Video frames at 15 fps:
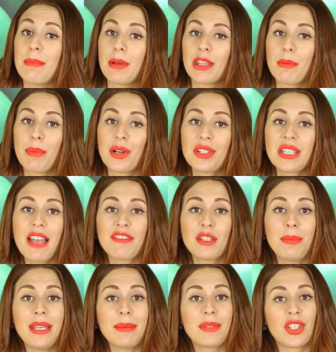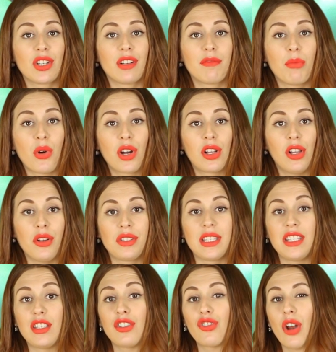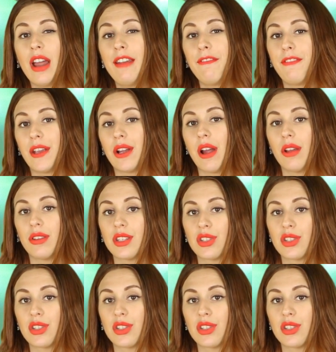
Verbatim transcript: but the bursts have to be observed more closely to try and figure out the